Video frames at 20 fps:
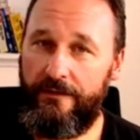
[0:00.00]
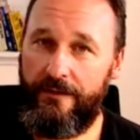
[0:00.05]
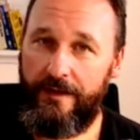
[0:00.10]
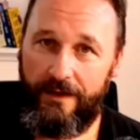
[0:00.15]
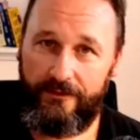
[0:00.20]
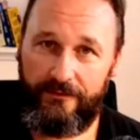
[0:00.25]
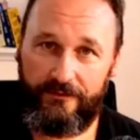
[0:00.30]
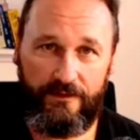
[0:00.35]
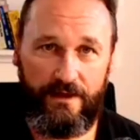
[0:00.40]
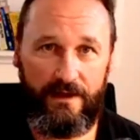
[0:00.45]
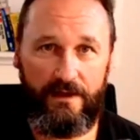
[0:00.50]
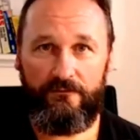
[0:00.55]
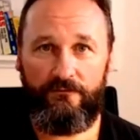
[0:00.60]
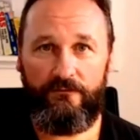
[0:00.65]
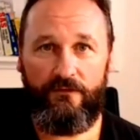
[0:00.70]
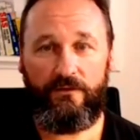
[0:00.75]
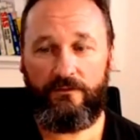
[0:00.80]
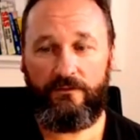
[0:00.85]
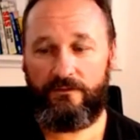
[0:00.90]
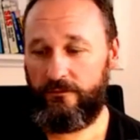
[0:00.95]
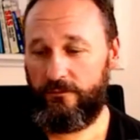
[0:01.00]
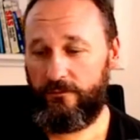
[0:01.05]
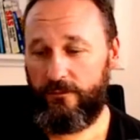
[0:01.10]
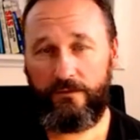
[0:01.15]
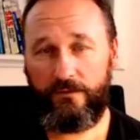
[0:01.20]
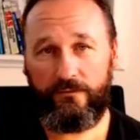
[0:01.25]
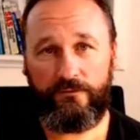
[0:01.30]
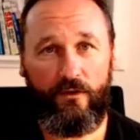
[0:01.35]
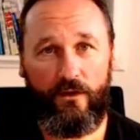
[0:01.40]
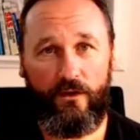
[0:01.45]
skin foxes when I
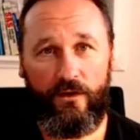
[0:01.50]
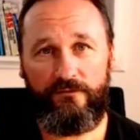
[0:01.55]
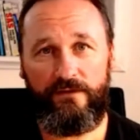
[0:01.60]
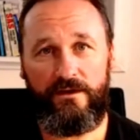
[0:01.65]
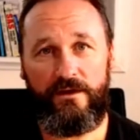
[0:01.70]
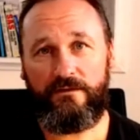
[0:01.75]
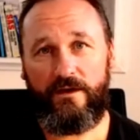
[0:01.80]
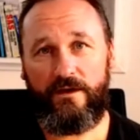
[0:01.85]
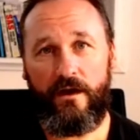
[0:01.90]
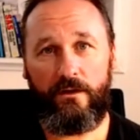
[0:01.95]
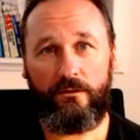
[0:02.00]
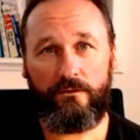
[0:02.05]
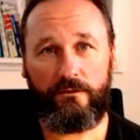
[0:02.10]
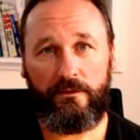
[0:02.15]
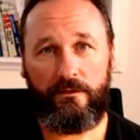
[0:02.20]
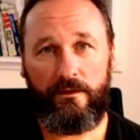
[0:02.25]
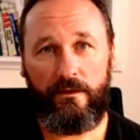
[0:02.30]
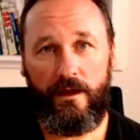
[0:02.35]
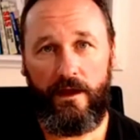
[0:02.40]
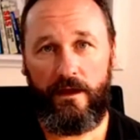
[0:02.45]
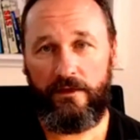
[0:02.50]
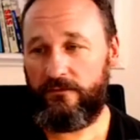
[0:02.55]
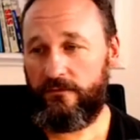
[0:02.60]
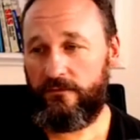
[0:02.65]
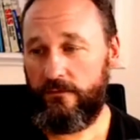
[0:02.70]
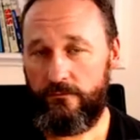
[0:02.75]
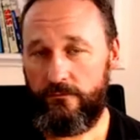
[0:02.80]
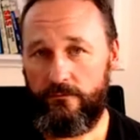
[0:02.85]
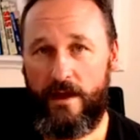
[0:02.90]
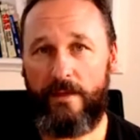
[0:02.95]
was 5 years old, and
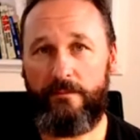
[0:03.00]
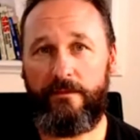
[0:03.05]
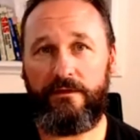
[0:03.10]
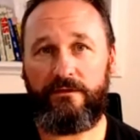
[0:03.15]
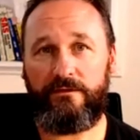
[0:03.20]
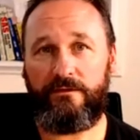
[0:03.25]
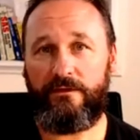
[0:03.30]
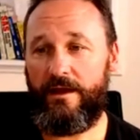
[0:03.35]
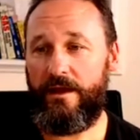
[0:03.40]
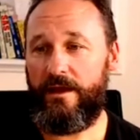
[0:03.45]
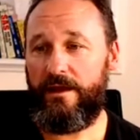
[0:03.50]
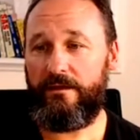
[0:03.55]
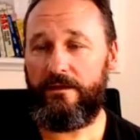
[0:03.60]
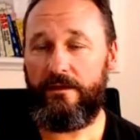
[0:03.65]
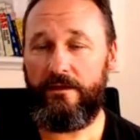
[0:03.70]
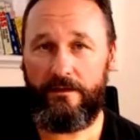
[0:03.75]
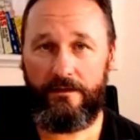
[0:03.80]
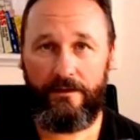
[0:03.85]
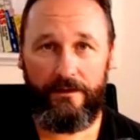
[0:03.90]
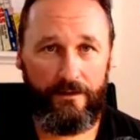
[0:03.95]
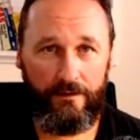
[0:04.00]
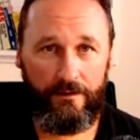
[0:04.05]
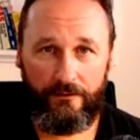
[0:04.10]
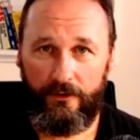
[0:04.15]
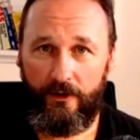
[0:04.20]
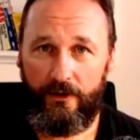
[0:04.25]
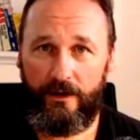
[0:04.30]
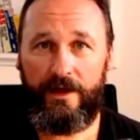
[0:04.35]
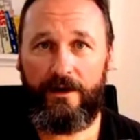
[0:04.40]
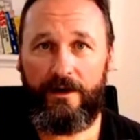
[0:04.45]
shoot rabbits and
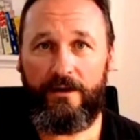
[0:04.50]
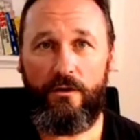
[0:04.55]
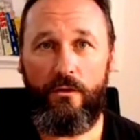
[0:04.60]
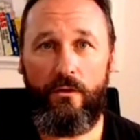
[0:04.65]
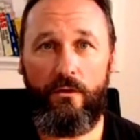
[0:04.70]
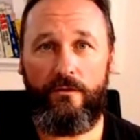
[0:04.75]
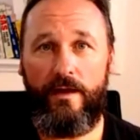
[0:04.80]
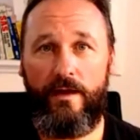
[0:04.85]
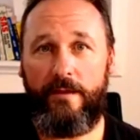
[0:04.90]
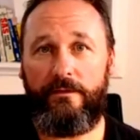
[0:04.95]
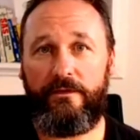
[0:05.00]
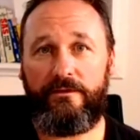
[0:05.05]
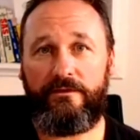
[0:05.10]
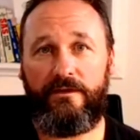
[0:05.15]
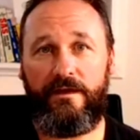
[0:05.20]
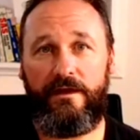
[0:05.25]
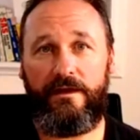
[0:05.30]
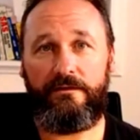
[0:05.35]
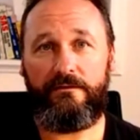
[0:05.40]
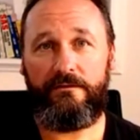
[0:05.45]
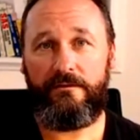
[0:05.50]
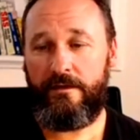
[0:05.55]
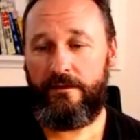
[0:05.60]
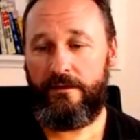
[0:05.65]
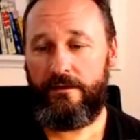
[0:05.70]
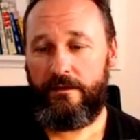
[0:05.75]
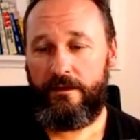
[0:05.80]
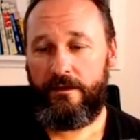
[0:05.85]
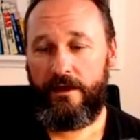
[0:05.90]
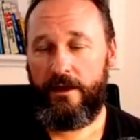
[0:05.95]
learn how to cook rabbits, and
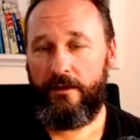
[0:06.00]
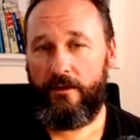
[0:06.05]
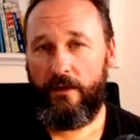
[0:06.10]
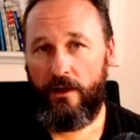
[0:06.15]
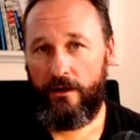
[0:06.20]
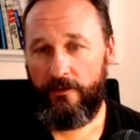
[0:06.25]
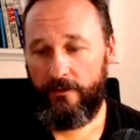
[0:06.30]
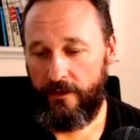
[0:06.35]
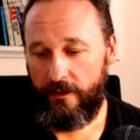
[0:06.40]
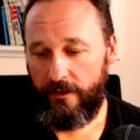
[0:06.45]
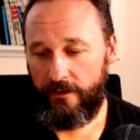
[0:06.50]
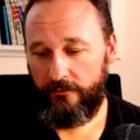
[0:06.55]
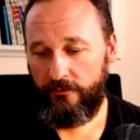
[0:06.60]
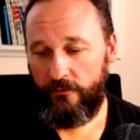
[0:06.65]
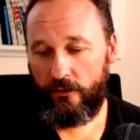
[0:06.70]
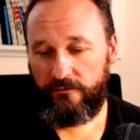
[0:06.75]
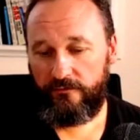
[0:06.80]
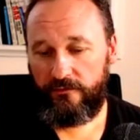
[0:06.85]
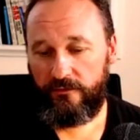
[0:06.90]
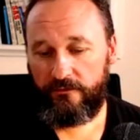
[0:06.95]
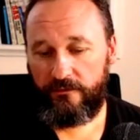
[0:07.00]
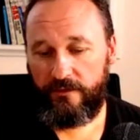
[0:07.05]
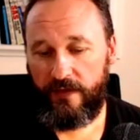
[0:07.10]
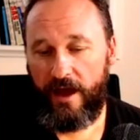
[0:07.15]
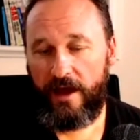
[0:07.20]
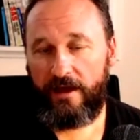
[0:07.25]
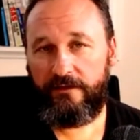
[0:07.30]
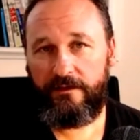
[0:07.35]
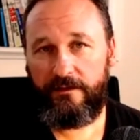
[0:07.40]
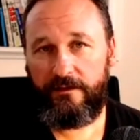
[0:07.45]
not just the
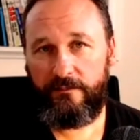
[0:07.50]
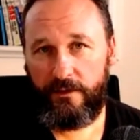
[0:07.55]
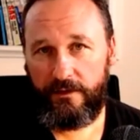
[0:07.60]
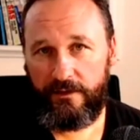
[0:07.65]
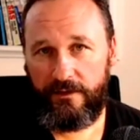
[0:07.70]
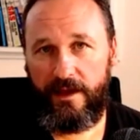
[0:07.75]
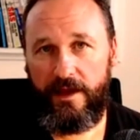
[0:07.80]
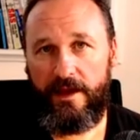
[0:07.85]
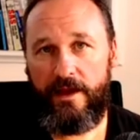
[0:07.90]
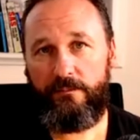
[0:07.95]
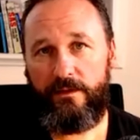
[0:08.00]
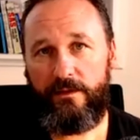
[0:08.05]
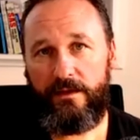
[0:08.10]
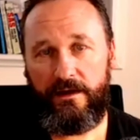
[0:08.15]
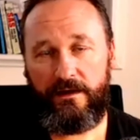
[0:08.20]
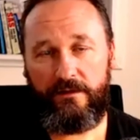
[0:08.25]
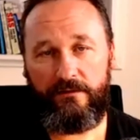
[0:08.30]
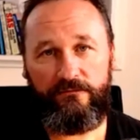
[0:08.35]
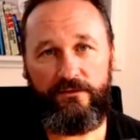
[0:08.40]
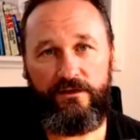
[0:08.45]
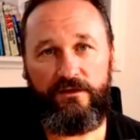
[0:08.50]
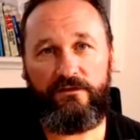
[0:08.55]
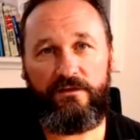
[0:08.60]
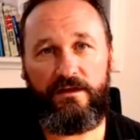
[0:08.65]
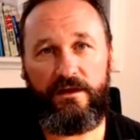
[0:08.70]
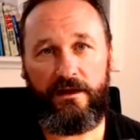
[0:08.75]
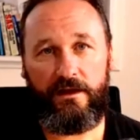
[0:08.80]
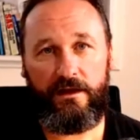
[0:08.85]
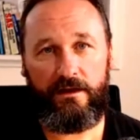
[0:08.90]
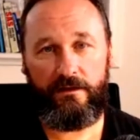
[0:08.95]
hunting, but camping and
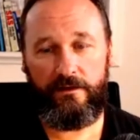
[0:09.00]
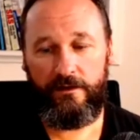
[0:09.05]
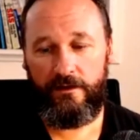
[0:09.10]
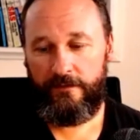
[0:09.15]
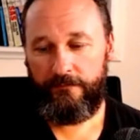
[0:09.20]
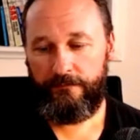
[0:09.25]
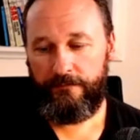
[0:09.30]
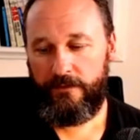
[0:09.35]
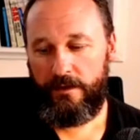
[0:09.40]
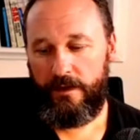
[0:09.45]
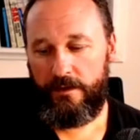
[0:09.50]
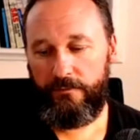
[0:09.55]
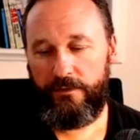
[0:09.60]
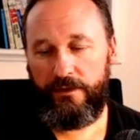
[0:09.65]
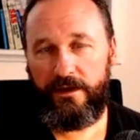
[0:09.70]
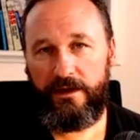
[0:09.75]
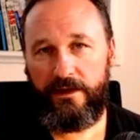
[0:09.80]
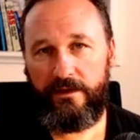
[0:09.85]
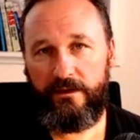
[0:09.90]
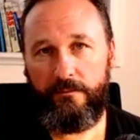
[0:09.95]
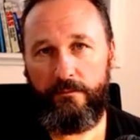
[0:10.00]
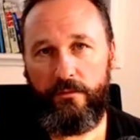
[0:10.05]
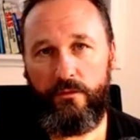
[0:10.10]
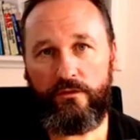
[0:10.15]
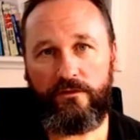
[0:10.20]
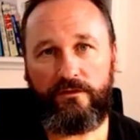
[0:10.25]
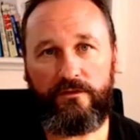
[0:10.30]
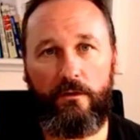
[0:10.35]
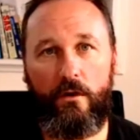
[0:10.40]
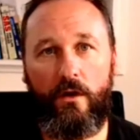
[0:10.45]
fishing and being in the
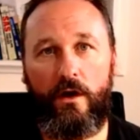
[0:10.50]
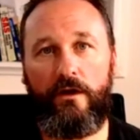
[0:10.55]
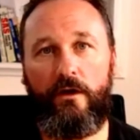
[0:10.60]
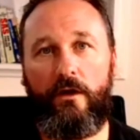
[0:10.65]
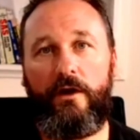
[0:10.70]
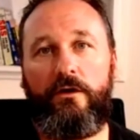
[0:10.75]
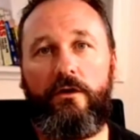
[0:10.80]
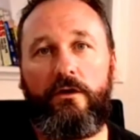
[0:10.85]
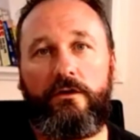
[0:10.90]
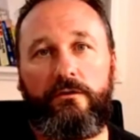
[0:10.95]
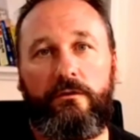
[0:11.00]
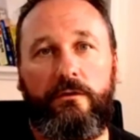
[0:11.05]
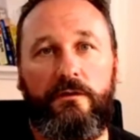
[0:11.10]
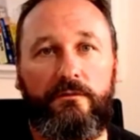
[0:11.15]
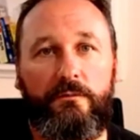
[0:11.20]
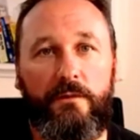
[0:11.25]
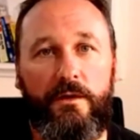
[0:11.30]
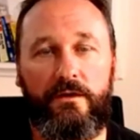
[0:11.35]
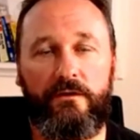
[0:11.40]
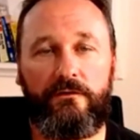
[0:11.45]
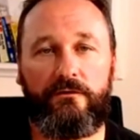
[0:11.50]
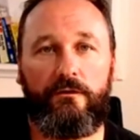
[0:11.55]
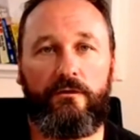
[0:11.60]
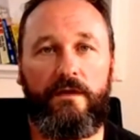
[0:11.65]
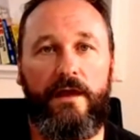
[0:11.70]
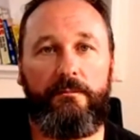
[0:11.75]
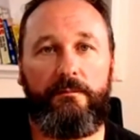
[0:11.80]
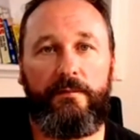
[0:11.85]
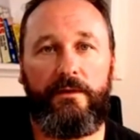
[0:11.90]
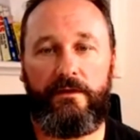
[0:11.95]
bush. So I got to experience all
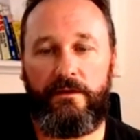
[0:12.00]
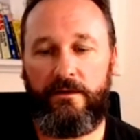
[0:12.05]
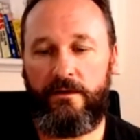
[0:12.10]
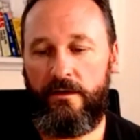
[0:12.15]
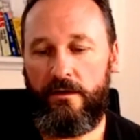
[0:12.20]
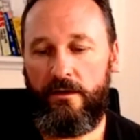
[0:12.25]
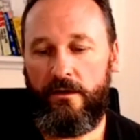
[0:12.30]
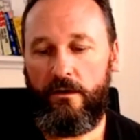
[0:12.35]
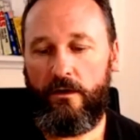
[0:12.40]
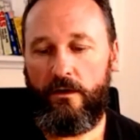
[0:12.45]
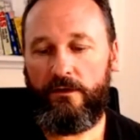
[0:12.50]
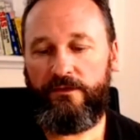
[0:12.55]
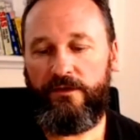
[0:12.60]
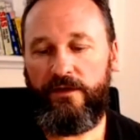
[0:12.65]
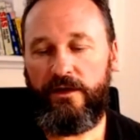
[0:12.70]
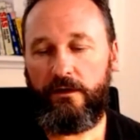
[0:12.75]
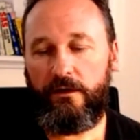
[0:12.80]
that. But I think a